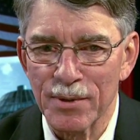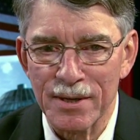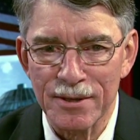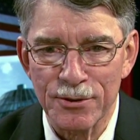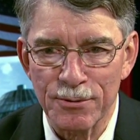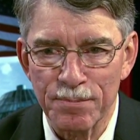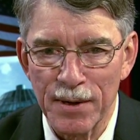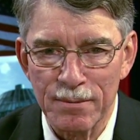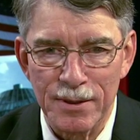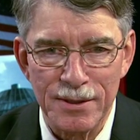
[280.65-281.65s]
because the
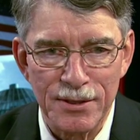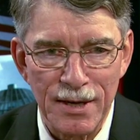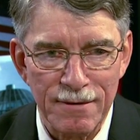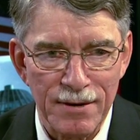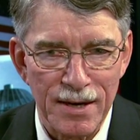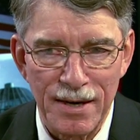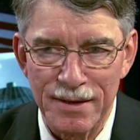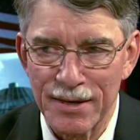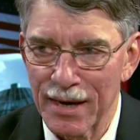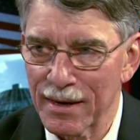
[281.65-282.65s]
Republicans have had
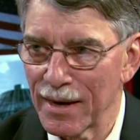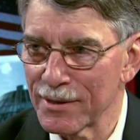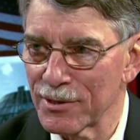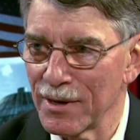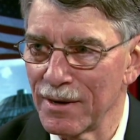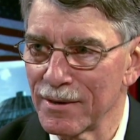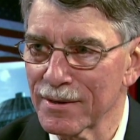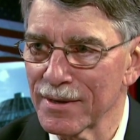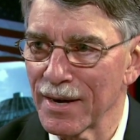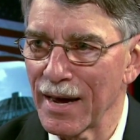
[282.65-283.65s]
a decades-long uh,